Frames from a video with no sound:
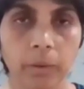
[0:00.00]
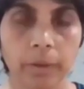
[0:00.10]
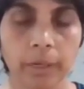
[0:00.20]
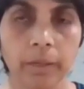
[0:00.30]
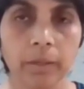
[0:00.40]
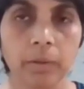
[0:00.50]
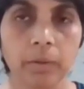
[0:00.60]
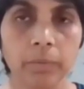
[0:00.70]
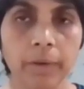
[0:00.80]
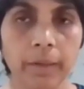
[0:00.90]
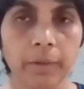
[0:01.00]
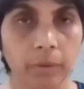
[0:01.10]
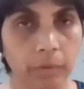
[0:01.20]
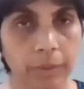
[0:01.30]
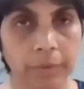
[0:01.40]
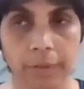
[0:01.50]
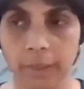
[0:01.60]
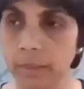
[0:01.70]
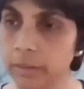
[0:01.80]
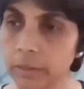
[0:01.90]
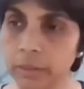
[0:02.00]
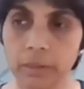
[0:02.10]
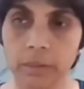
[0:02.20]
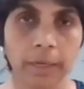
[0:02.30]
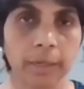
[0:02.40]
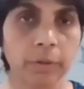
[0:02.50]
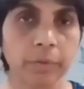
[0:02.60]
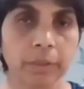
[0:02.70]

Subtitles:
okay, where we feel this is the end of